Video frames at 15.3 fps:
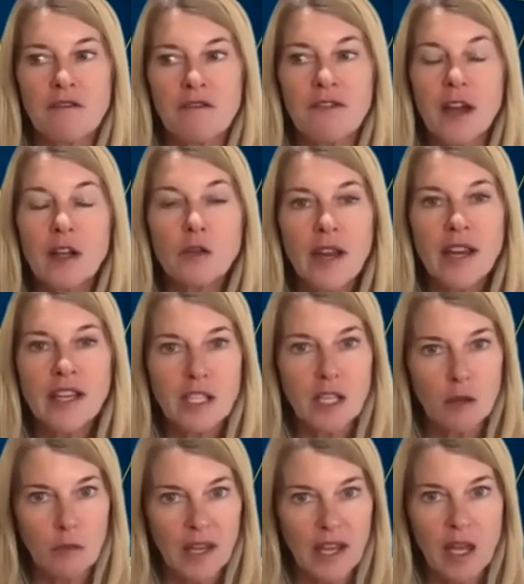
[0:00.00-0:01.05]

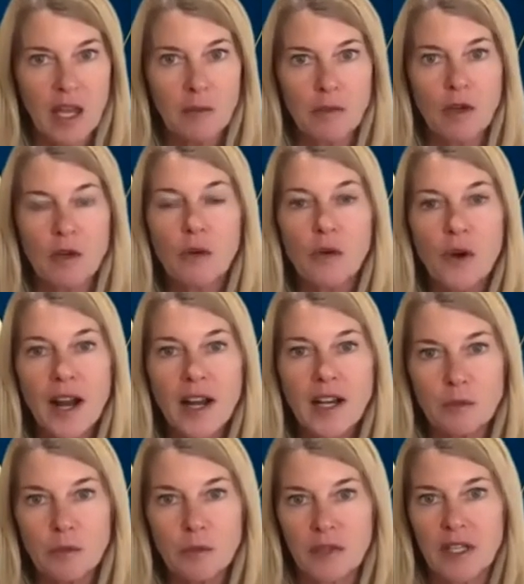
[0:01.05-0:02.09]
Fundraising became
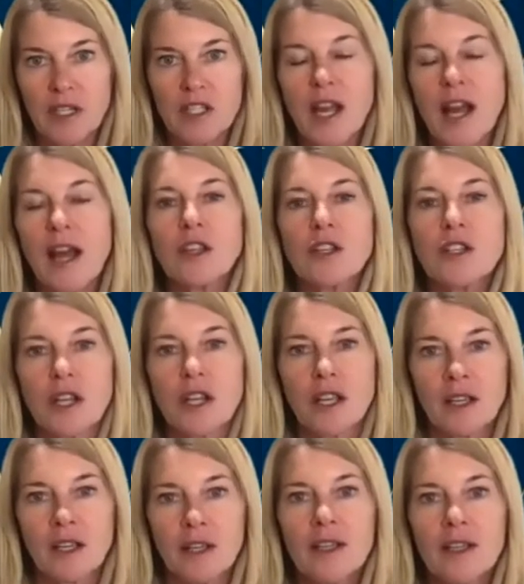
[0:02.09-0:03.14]
incredibly
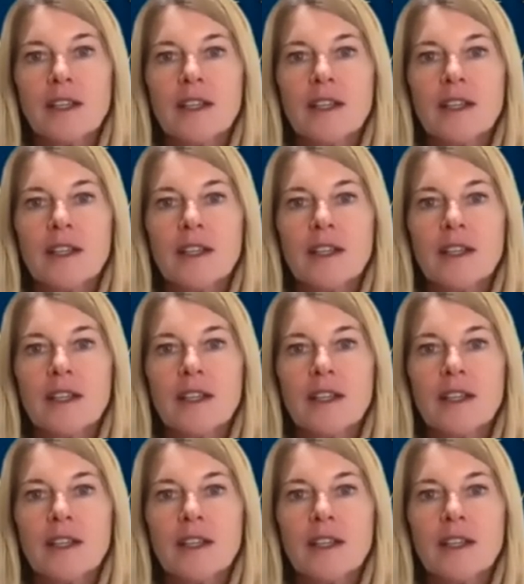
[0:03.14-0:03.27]
challenging